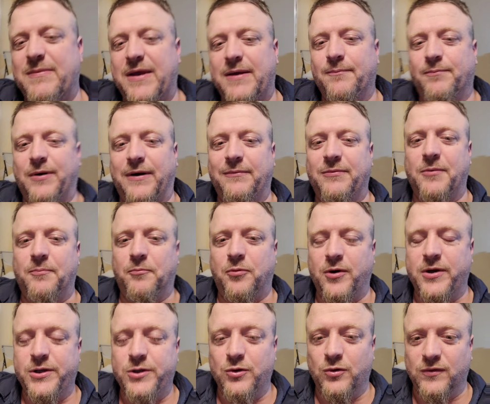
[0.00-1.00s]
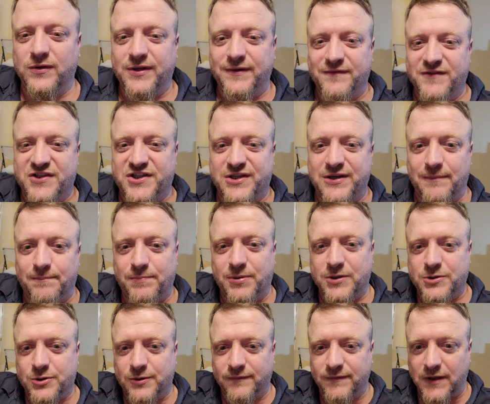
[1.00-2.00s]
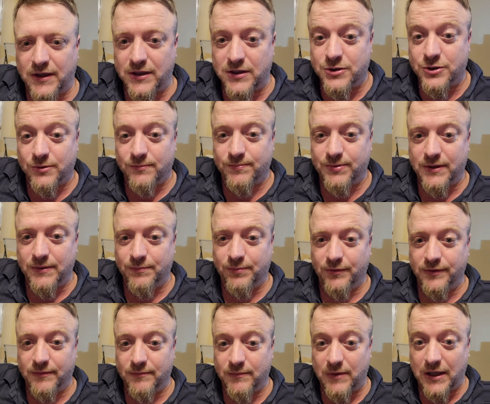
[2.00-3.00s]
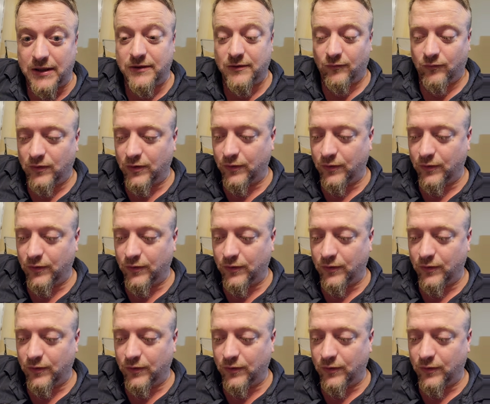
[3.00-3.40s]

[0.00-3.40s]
met in Prominent Point, you don't even see a picture of the Asian people that made the